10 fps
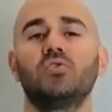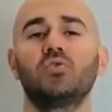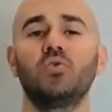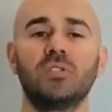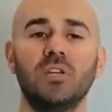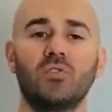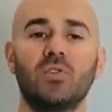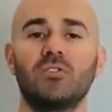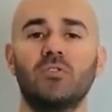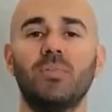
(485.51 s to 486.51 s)
choosing the
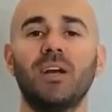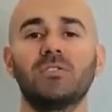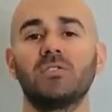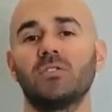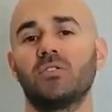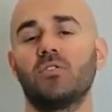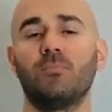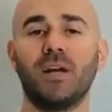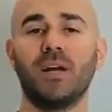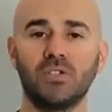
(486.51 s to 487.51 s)
right
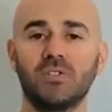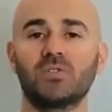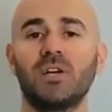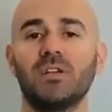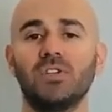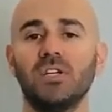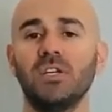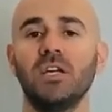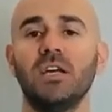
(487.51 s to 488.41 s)
compaction strategy,